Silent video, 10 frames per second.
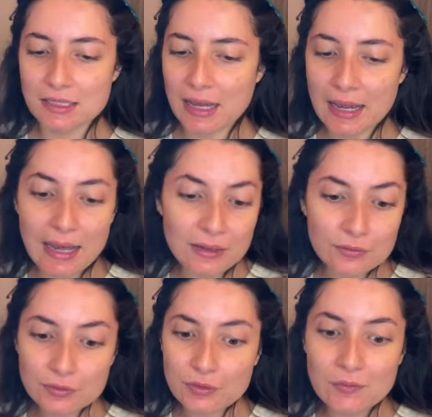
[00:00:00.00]
I
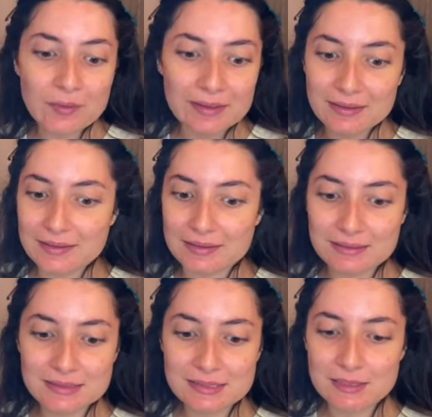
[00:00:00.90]
don't know what it
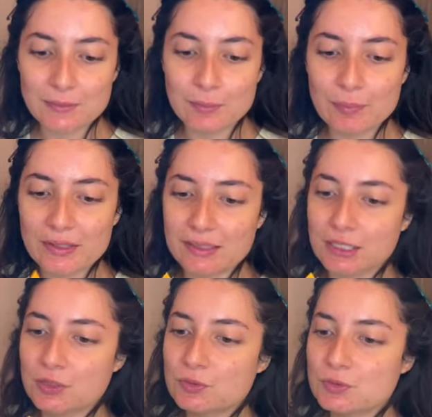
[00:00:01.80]
is, but
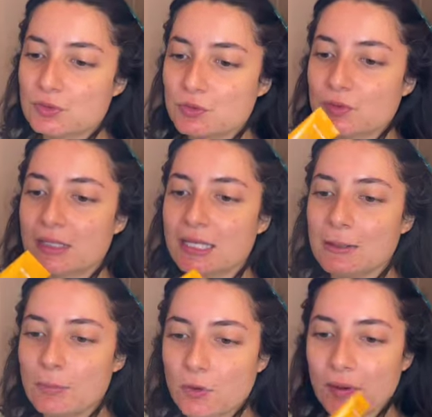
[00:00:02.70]
you do
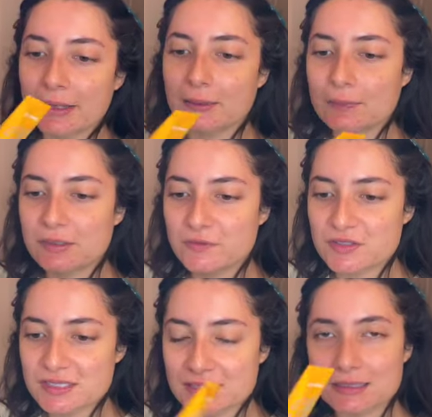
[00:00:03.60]
keep quite a bit of
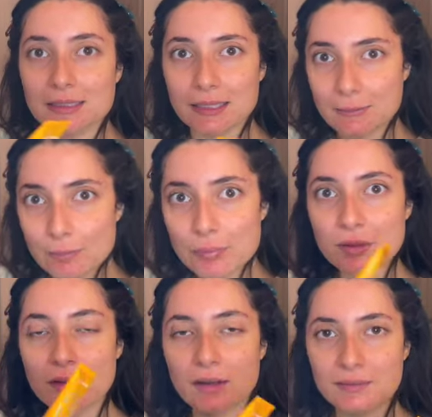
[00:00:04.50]
slip
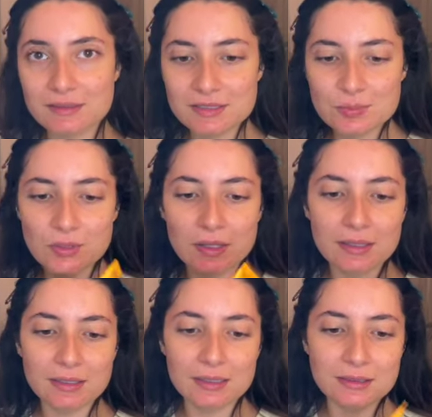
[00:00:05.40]
on this
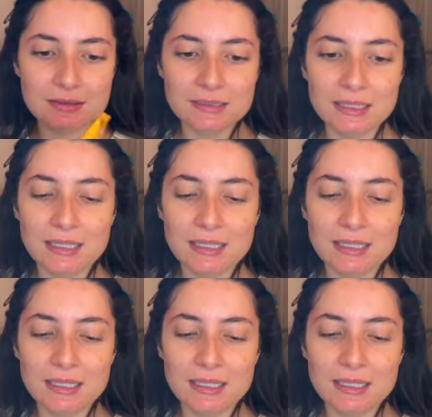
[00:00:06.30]
product.